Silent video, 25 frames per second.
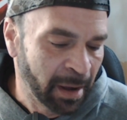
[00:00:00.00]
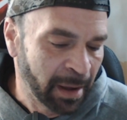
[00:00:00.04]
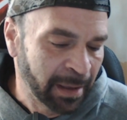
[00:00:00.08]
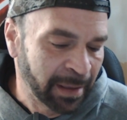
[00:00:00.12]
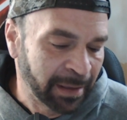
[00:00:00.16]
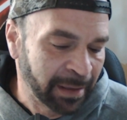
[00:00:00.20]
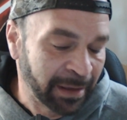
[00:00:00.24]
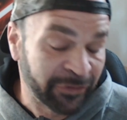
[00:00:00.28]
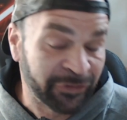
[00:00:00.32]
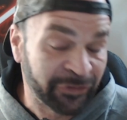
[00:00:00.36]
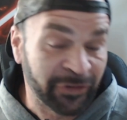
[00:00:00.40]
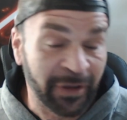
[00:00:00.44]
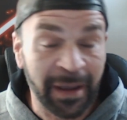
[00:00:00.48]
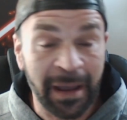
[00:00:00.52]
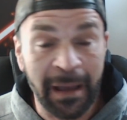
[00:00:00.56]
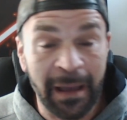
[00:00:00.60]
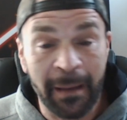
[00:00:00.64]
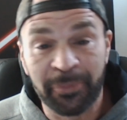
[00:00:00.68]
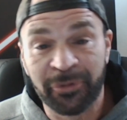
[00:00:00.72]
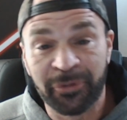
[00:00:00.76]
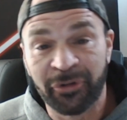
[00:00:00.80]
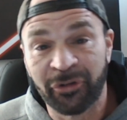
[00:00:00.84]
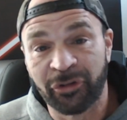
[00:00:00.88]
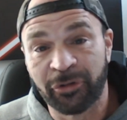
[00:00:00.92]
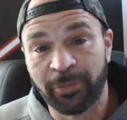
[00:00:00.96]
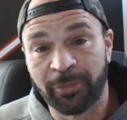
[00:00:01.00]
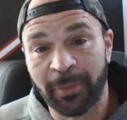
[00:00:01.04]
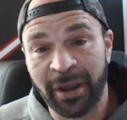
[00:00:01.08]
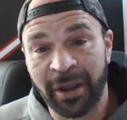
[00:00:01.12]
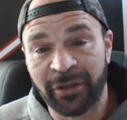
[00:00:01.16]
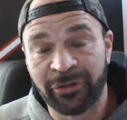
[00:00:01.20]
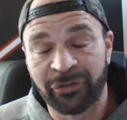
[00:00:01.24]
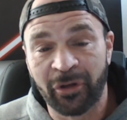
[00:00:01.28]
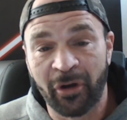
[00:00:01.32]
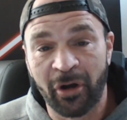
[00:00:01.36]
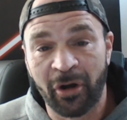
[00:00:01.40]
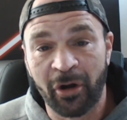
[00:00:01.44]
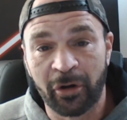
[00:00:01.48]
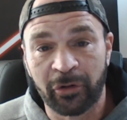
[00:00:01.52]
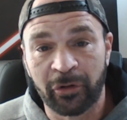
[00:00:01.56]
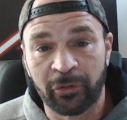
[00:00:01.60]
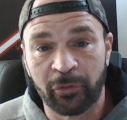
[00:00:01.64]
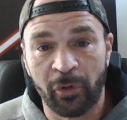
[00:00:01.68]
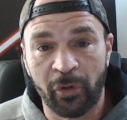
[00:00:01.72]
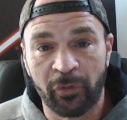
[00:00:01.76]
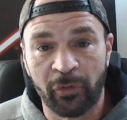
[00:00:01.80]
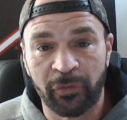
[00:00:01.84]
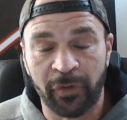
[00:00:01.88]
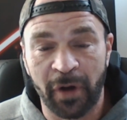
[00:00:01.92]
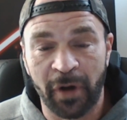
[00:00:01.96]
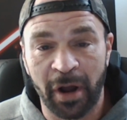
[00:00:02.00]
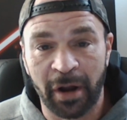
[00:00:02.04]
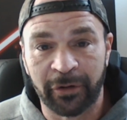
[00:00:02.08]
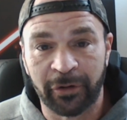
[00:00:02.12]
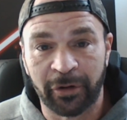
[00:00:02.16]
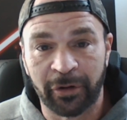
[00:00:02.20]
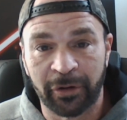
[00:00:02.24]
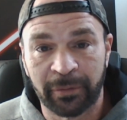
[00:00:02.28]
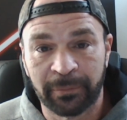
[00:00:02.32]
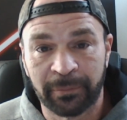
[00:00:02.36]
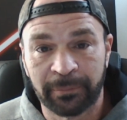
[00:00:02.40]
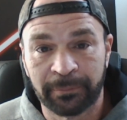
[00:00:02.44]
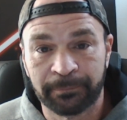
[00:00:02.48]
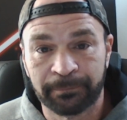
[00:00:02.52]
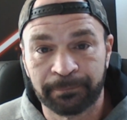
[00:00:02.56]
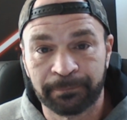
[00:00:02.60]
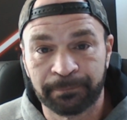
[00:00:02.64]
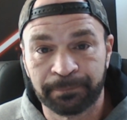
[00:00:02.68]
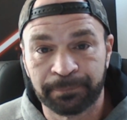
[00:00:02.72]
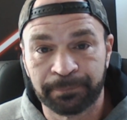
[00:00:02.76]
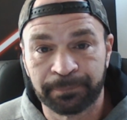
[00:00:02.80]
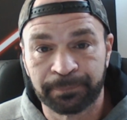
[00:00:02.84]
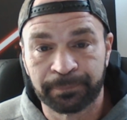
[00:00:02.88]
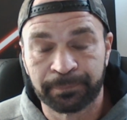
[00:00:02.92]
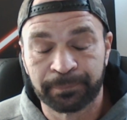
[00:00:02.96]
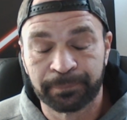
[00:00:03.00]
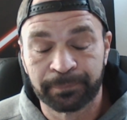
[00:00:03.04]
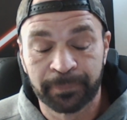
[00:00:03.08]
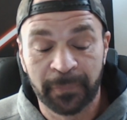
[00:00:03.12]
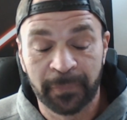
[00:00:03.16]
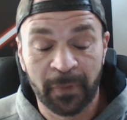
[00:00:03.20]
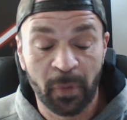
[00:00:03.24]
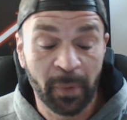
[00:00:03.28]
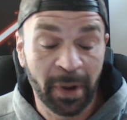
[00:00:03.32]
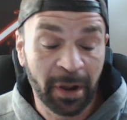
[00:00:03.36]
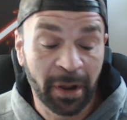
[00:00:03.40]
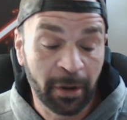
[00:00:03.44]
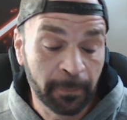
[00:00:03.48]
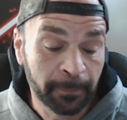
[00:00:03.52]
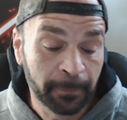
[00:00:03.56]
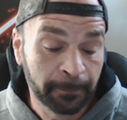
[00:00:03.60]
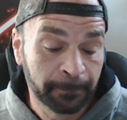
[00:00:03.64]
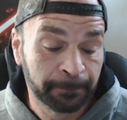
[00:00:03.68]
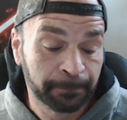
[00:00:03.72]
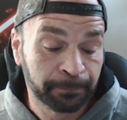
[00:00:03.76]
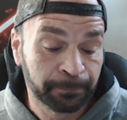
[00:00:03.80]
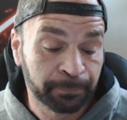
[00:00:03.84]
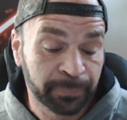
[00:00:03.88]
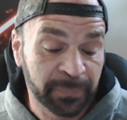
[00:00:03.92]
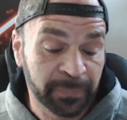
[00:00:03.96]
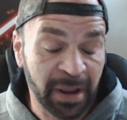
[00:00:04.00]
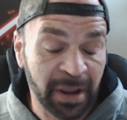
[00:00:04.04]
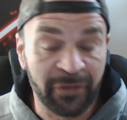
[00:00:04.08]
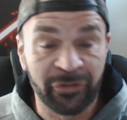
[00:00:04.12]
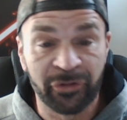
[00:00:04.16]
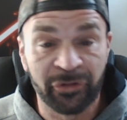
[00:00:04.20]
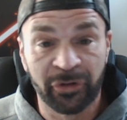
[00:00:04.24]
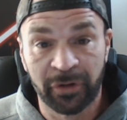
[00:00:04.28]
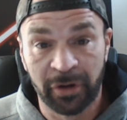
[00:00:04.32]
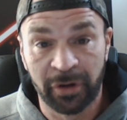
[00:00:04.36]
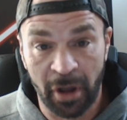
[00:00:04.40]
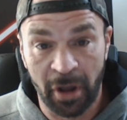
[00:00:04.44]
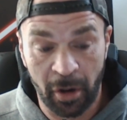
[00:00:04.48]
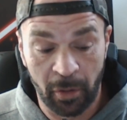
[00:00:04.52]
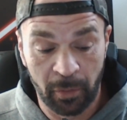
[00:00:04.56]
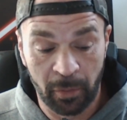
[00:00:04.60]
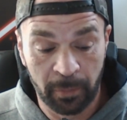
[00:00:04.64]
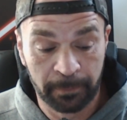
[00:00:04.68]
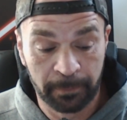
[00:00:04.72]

They say absence makes the heart grow fonder. Well, yes and no.